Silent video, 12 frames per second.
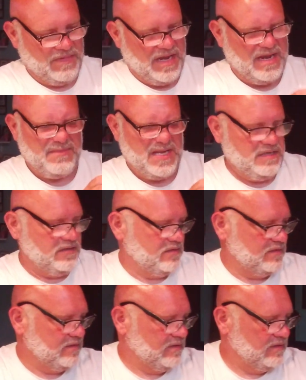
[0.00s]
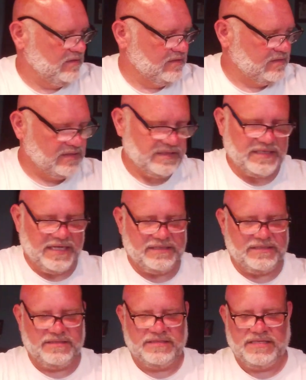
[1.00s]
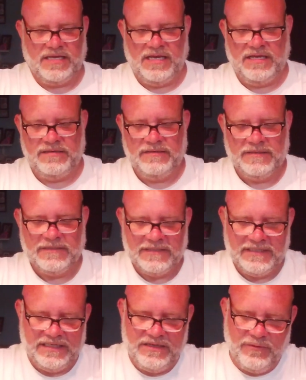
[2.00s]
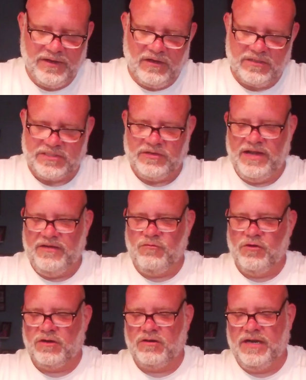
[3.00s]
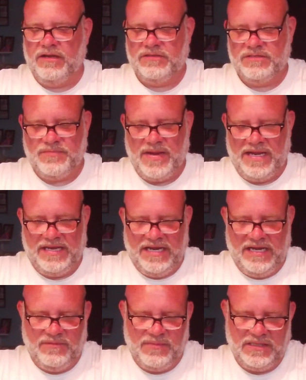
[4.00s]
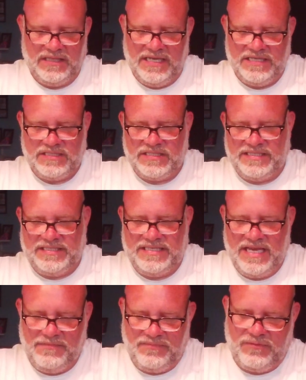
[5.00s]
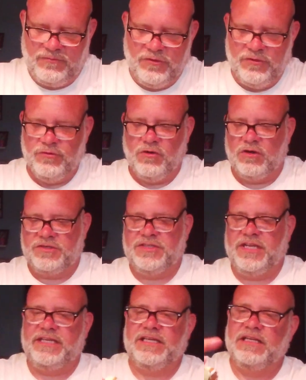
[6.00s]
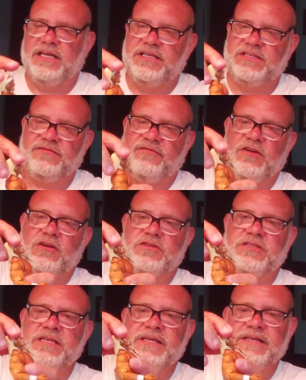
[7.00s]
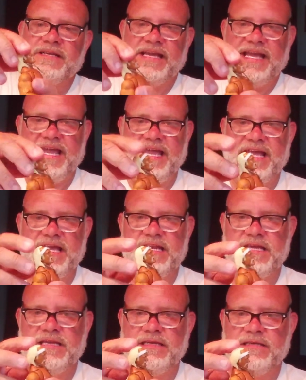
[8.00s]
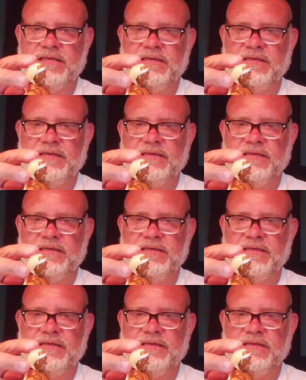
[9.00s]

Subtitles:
maybe. Set that to the side. And then we also have one around his bandana. But let's step through articulation first. Head